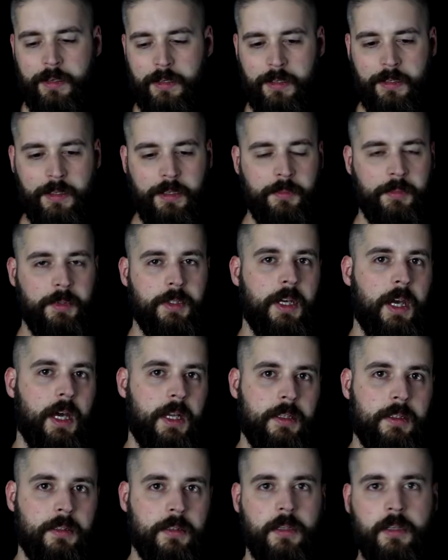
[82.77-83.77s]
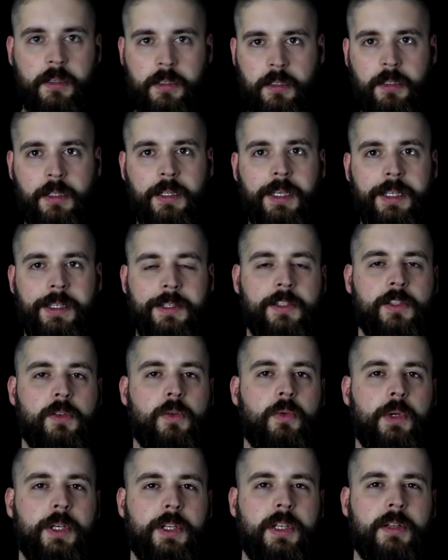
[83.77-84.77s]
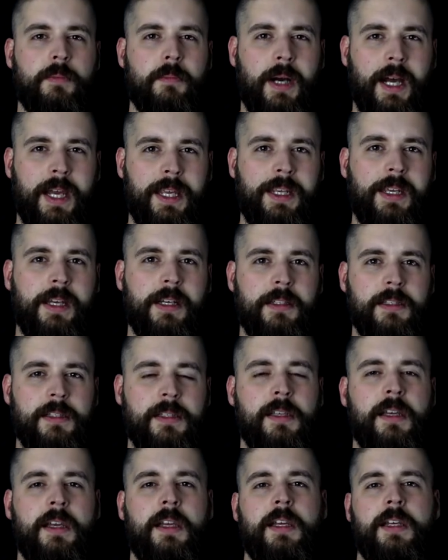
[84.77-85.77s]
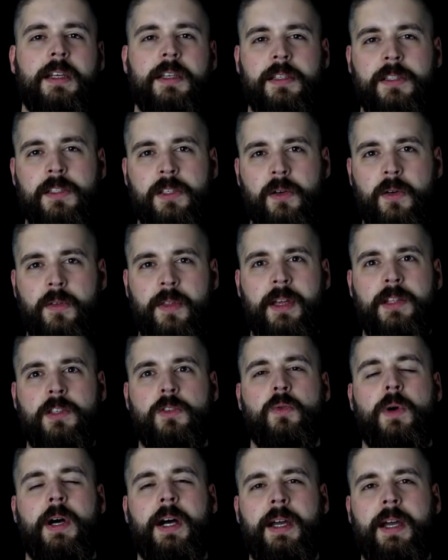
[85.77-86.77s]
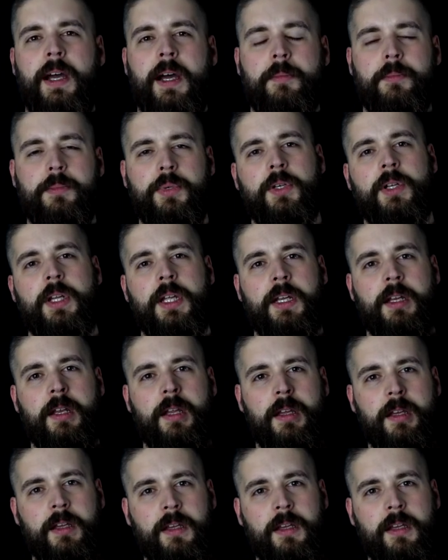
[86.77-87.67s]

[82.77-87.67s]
um, gun links where you can buy guns. So that's why I'm putting